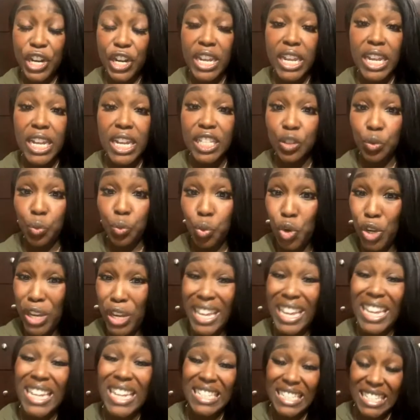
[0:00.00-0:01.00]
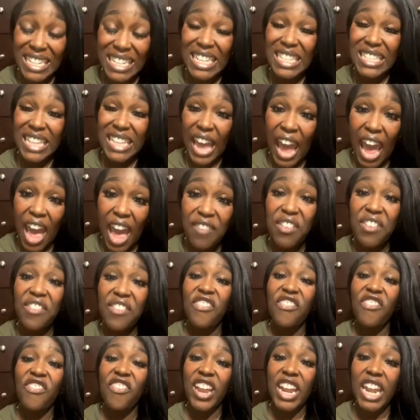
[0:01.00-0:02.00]
He is a rookie. He does have
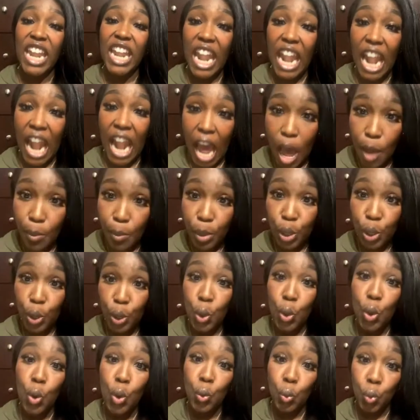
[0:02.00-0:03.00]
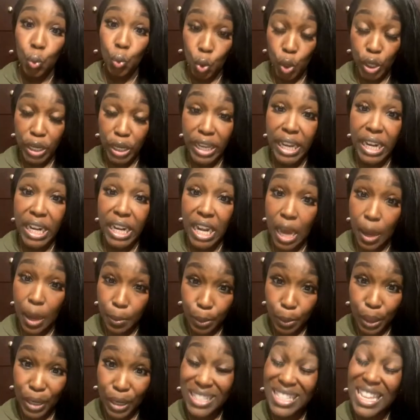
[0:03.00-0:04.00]
phenomenal rookie
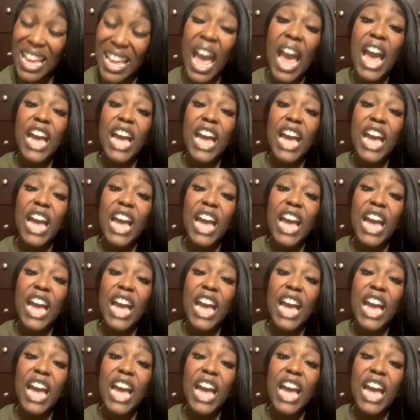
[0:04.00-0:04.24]
numbers.